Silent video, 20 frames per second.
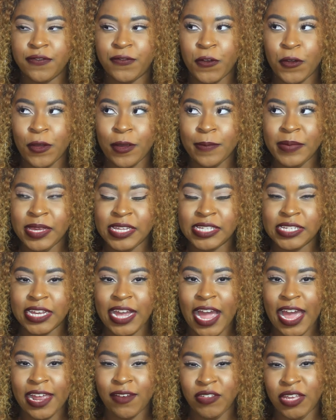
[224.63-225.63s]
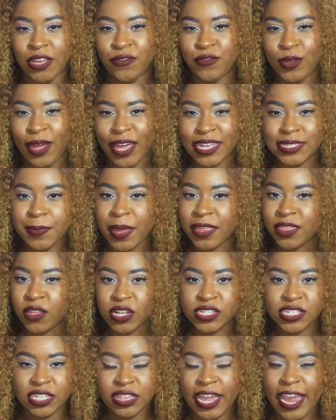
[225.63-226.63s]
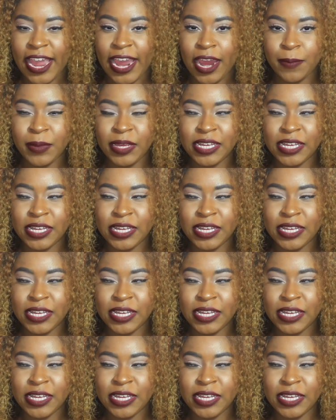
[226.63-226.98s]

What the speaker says: for me to kind of give you guys my thoughts on the hair,